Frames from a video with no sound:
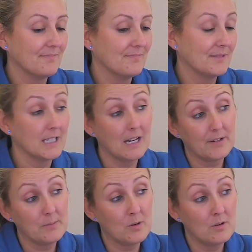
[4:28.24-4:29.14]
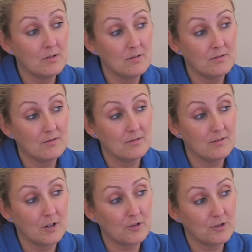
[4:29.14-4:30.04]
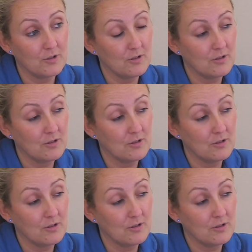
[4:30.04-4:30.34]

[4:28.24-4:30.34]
Think you'll have any more? Not sure.